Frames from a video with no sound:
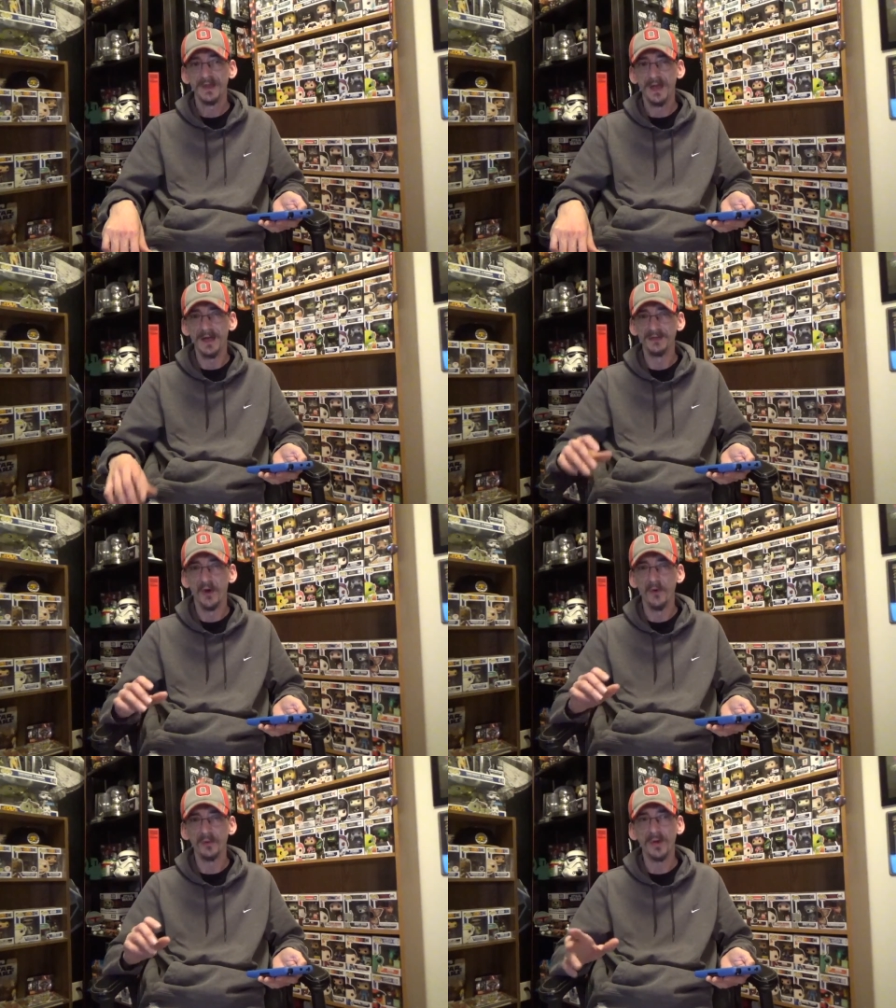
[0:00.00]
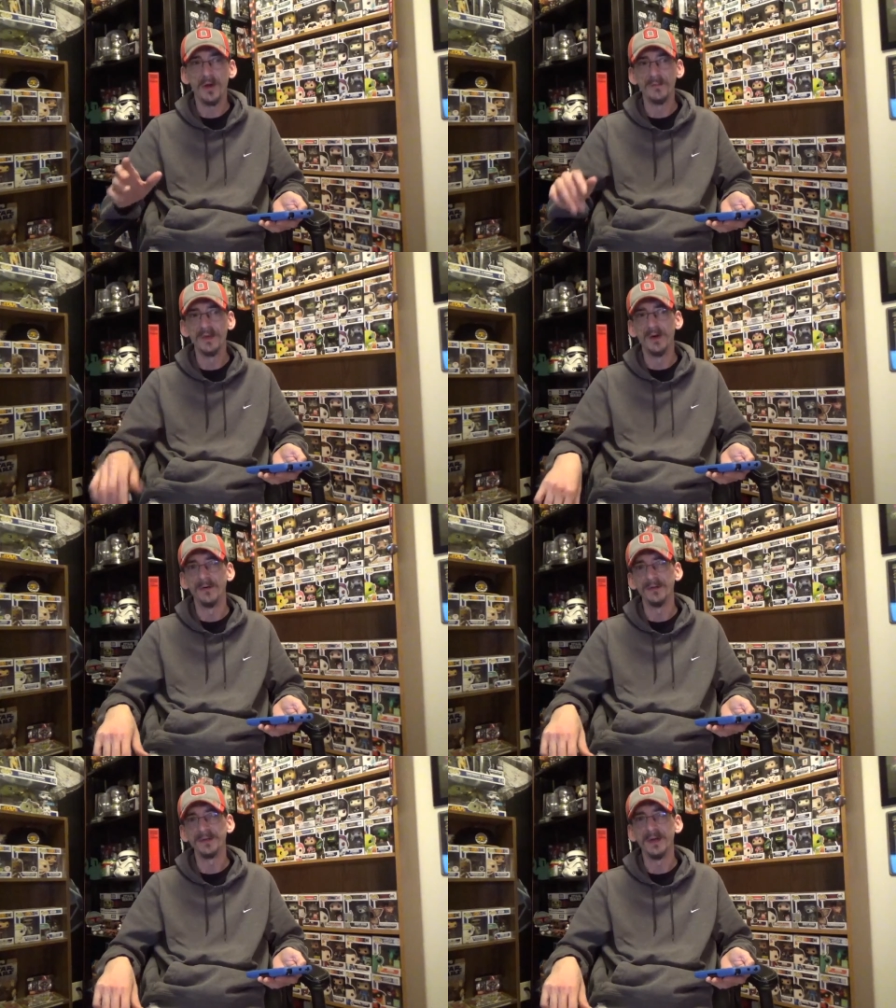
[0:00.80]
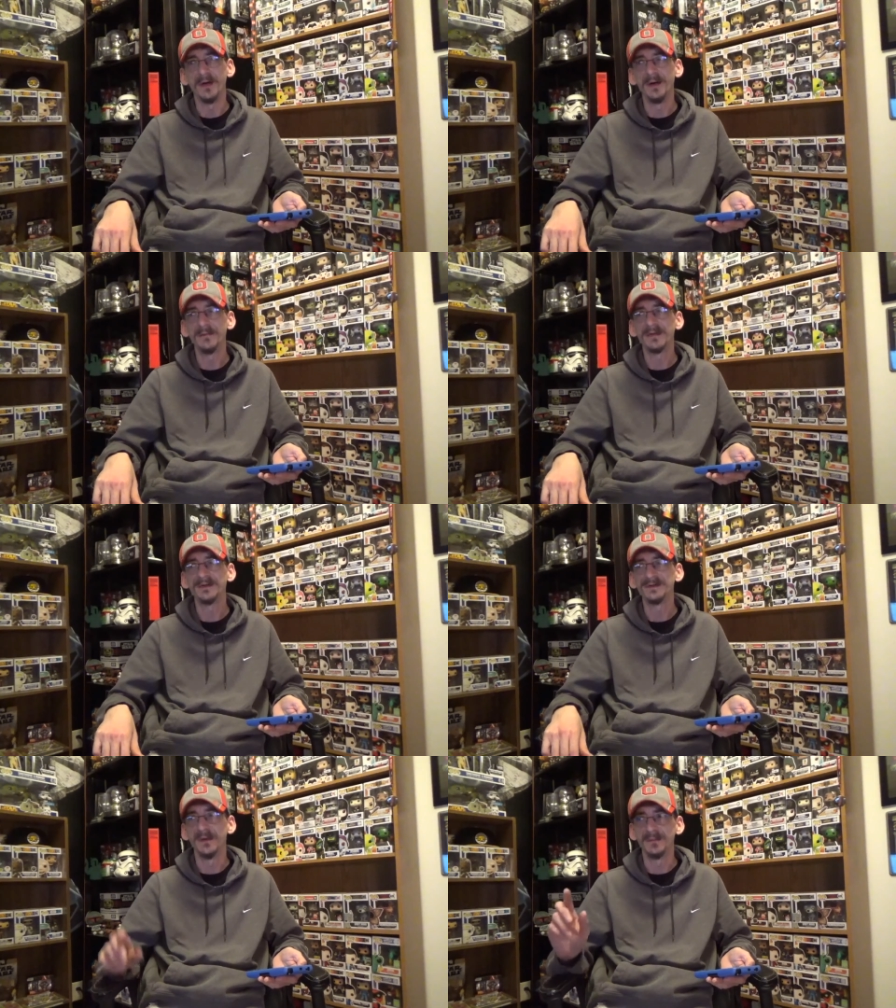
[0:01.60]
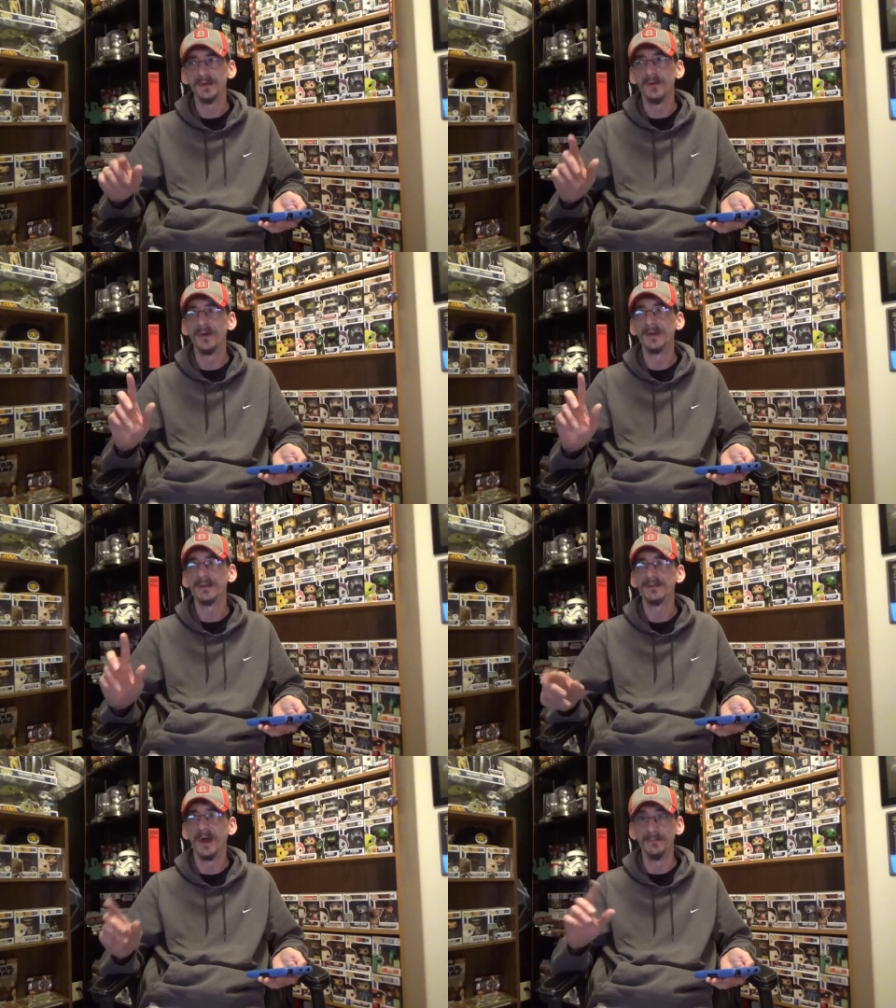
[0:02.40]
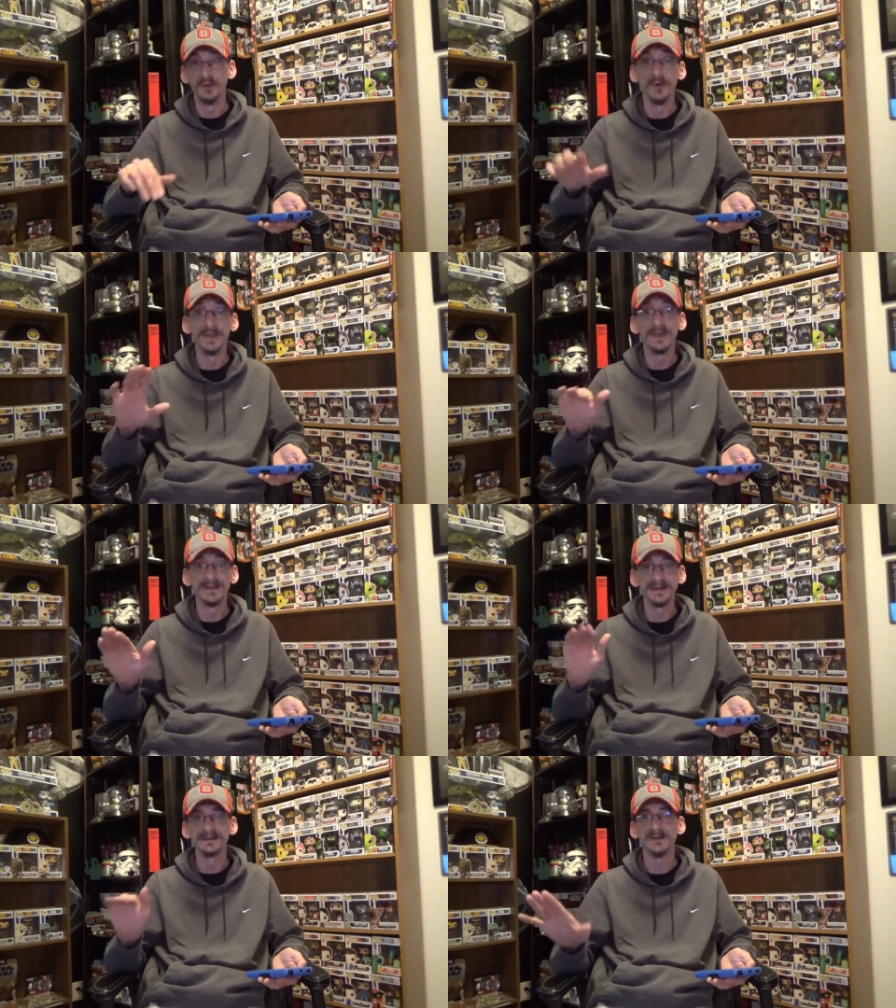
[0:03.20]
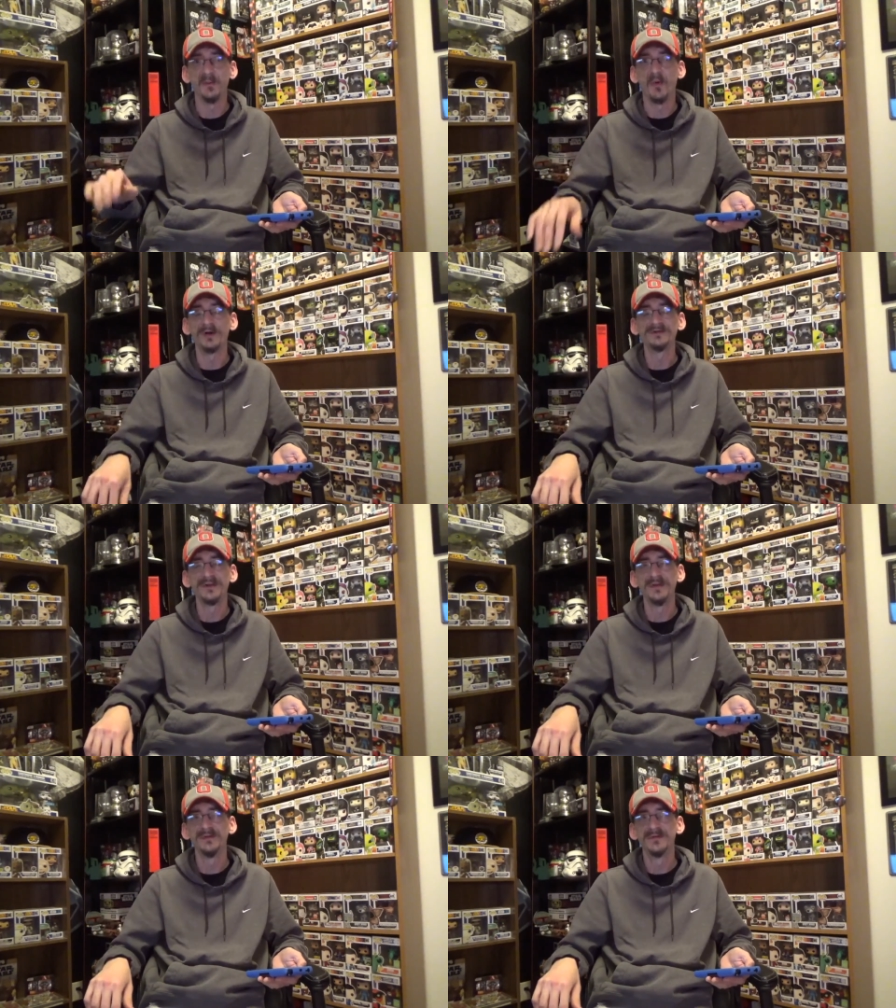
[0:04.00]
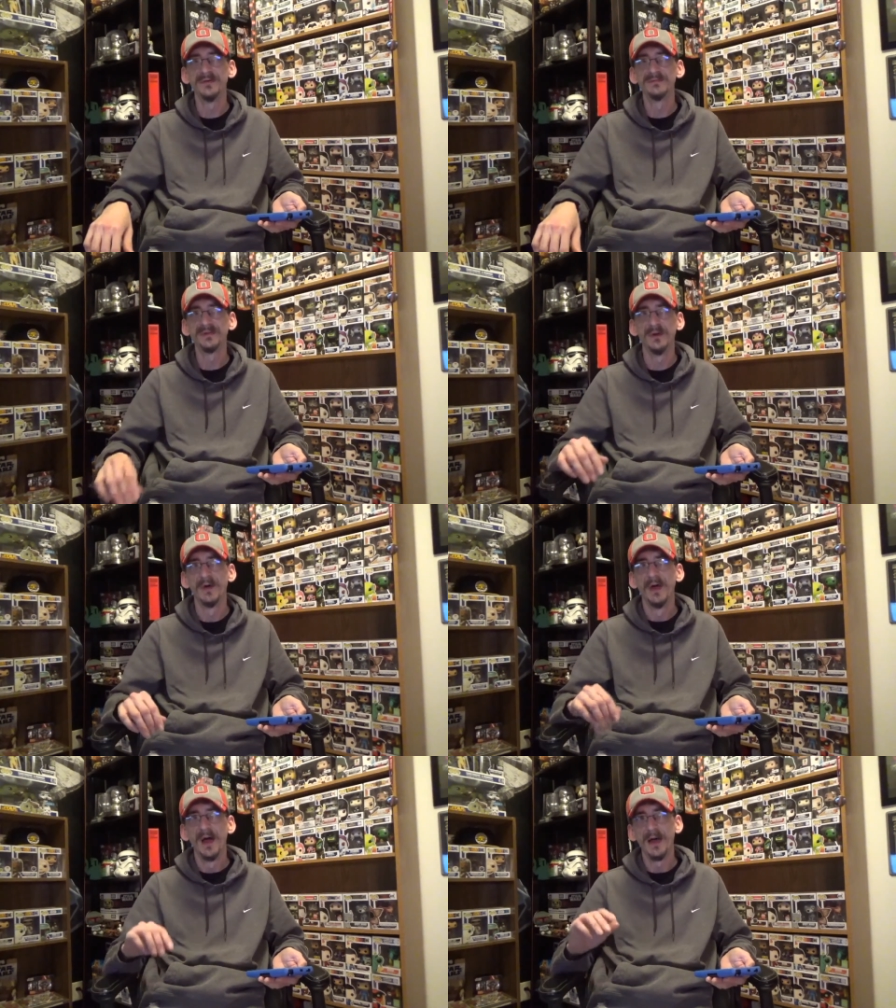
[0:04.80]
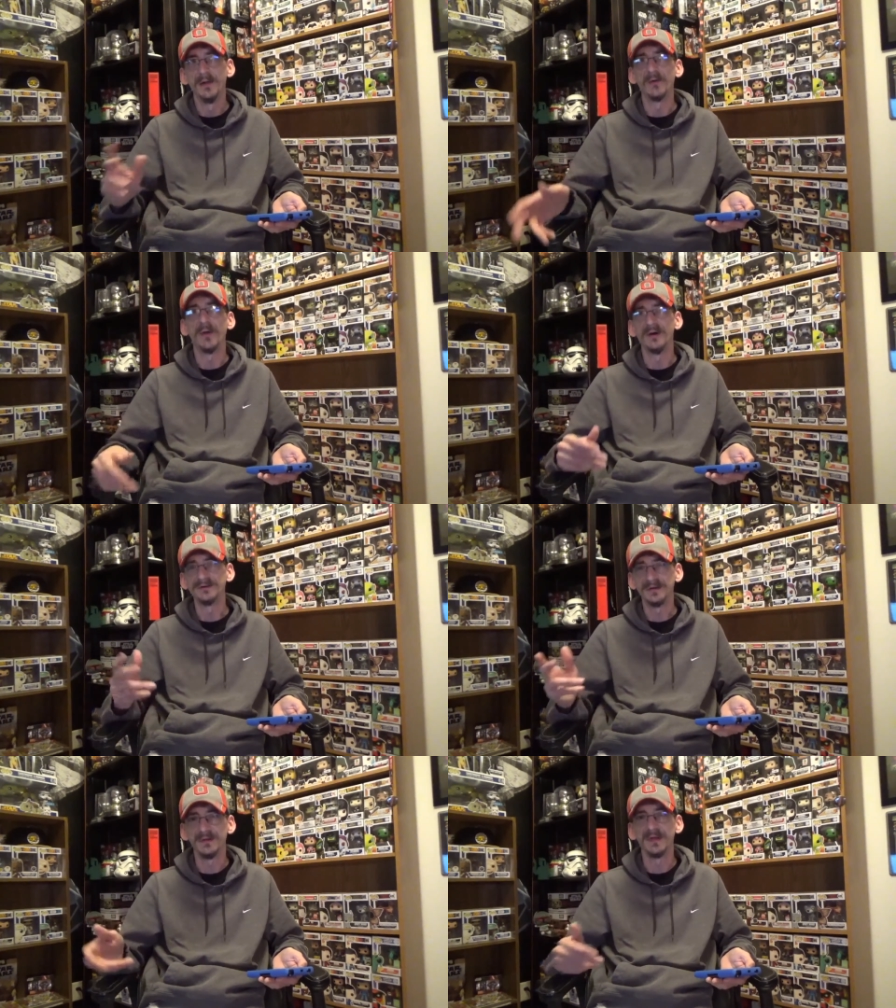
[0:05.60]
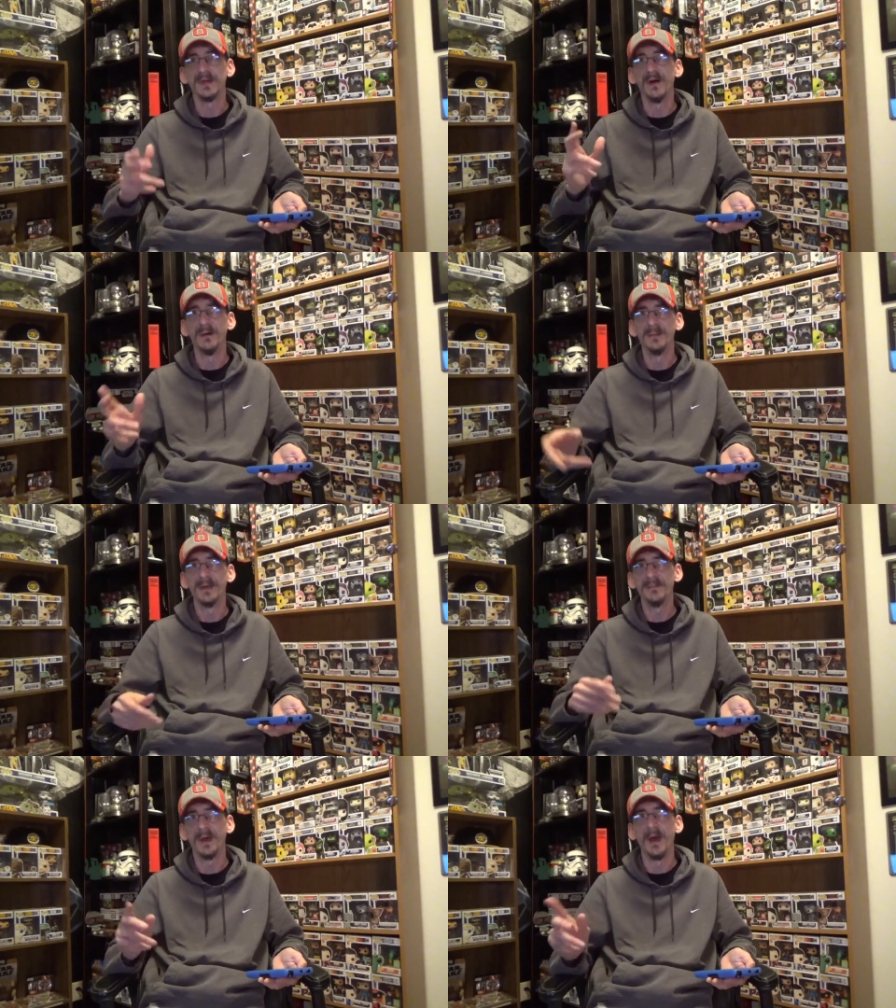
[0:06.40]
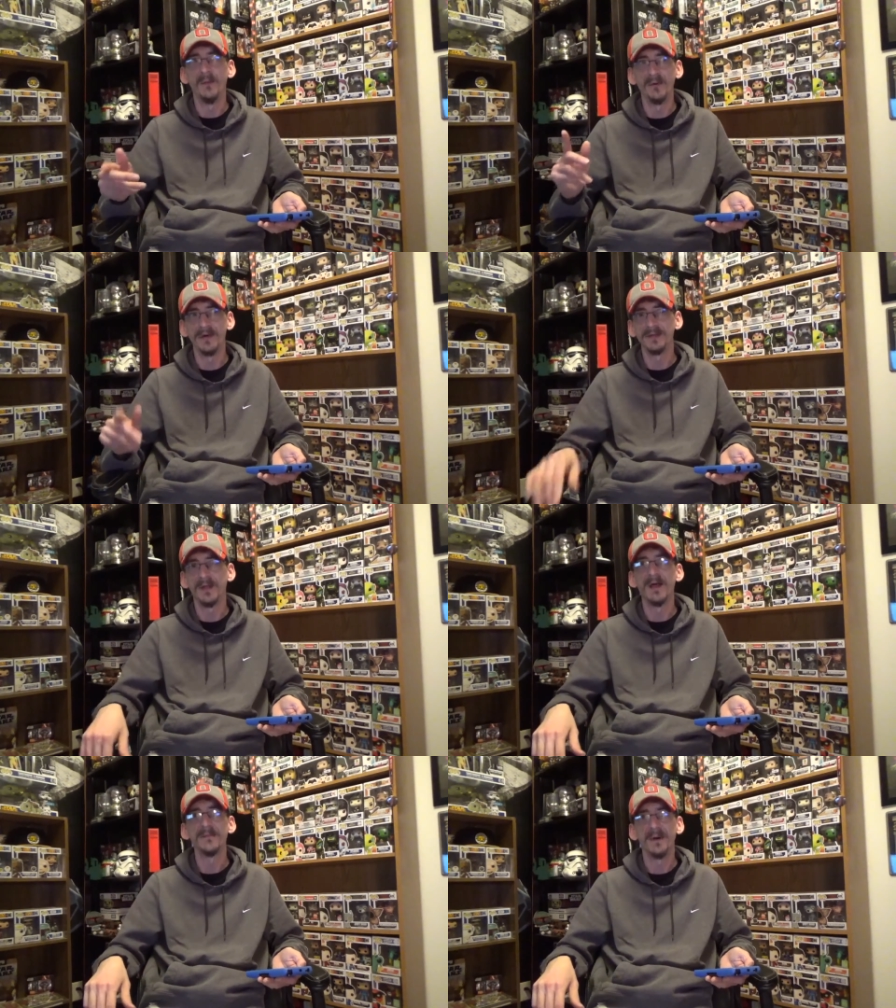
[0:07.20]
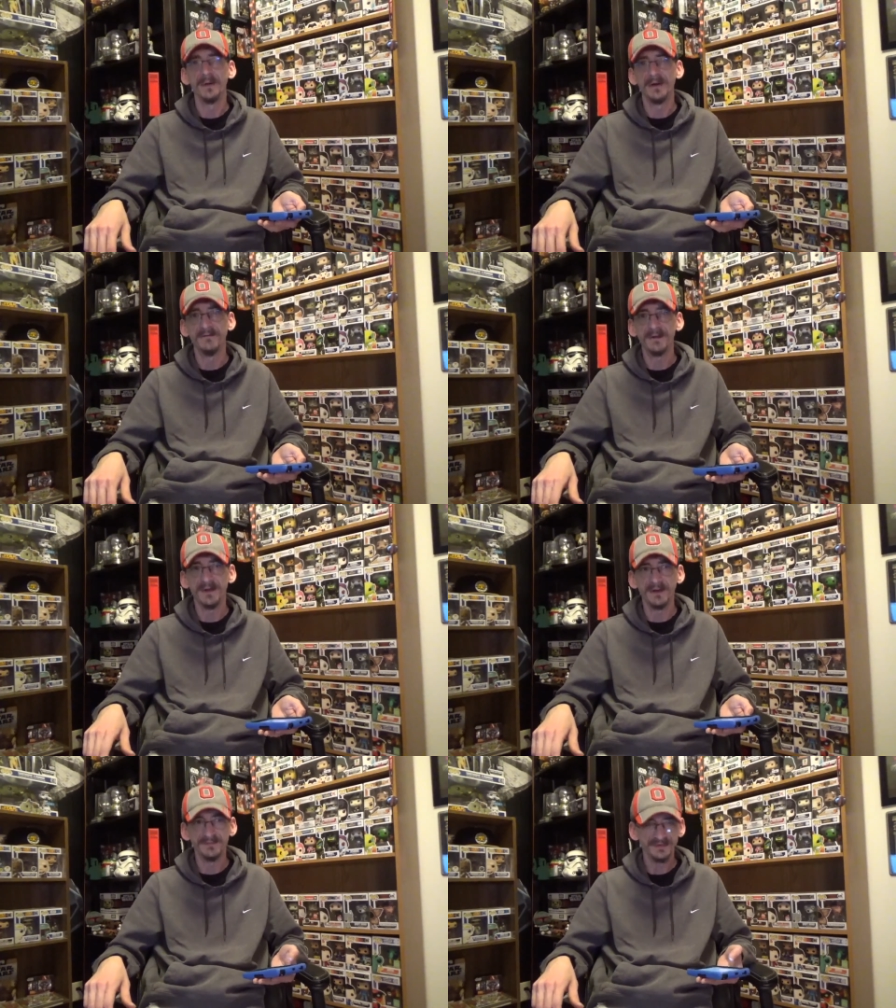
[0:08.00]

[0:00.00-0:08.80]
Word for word: I don't comment all the time because I'm going, I'm doing things as I'm watching YouTube, so I don't constantly comment, but I will hit the like button every time.